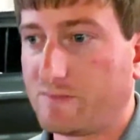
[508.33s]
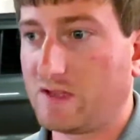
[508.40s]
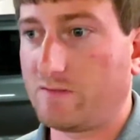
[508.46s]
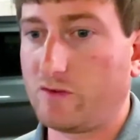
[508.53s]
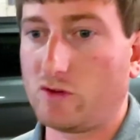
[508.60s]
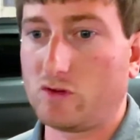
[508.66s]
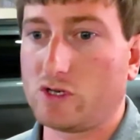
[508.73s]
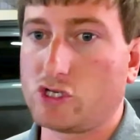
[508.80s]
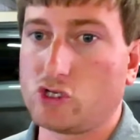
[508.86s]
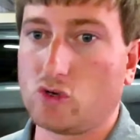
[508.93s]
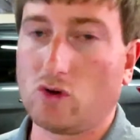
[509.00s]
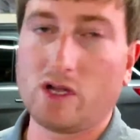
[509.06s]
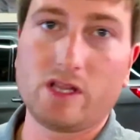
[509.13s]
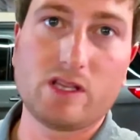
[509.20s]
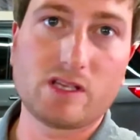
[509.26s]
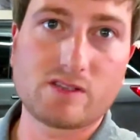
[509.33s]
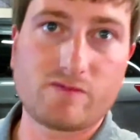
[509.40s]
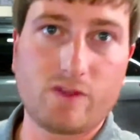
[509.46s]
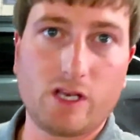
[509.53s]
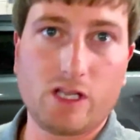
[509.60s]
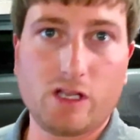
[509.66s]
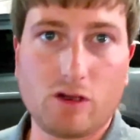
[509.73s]
If you enjoy this
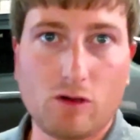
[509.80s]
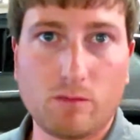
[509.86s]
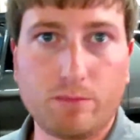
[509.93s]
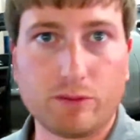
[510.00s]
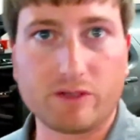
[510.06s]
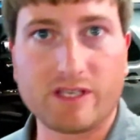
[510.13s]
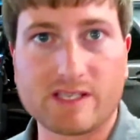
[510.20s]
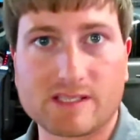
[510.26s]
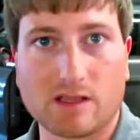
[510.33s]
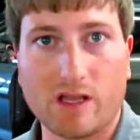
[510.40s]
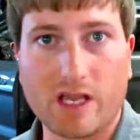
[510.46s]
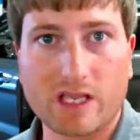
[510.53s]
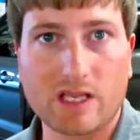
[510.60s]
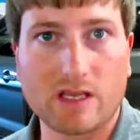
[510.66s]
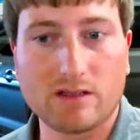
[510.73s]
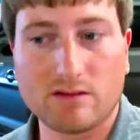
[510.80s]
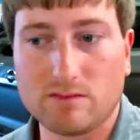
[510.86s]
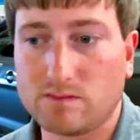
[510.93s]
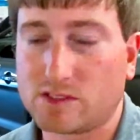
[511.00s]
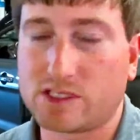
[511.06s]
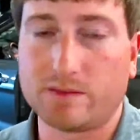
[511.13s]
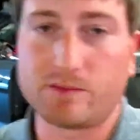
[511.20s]
video, please like it
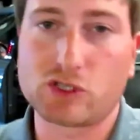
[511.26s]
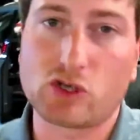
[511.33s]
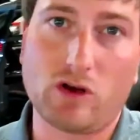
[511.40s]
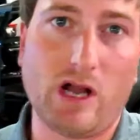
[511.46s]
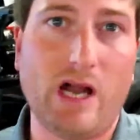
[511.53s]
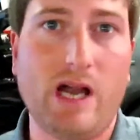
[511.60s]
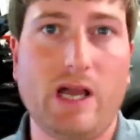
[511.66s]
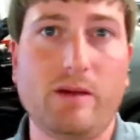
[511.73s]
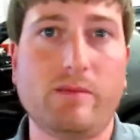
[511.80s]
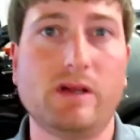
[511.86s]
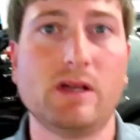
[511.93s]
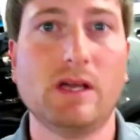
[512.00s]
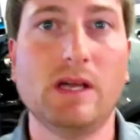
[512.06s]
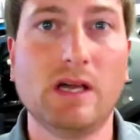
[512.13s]
and subscribe.